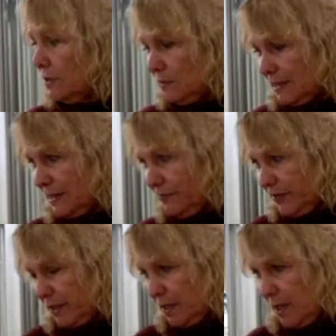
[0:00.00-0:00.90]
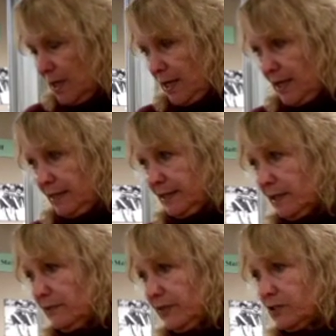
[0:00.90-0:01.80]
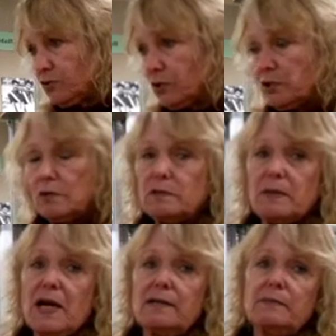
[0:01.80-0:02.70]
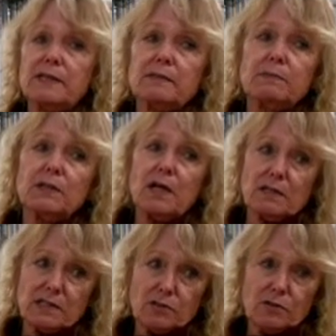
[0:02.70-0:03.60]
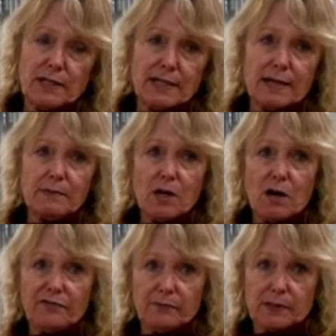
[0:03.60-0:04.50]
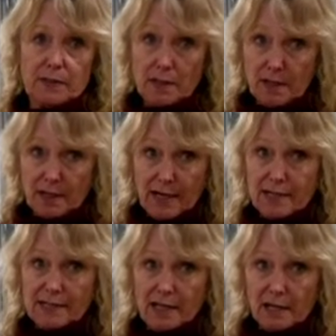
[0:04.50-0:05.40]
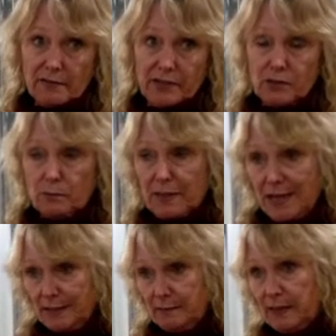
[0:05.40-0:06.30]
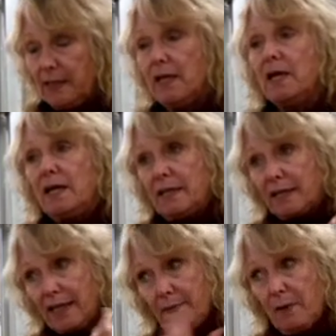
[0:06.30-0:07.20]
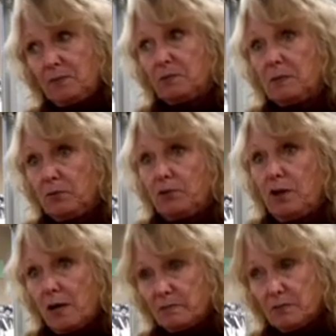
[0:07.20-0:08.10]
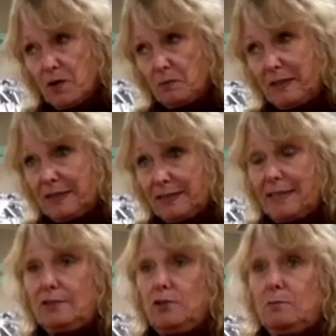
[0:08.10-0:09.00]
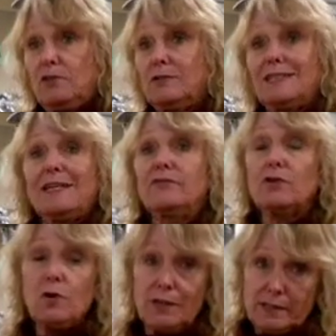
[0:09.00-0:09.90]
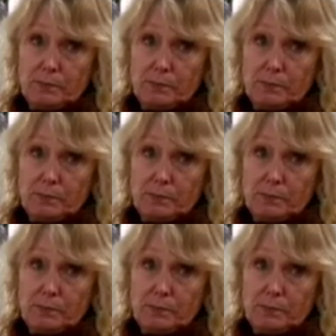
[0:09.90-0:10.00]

I was leaving, and the elevator door closed behind me, and Bill Kunstler and Abby Hoffman got in the elevator behind me, came up to me and put their arms around me and said, your mother is never going to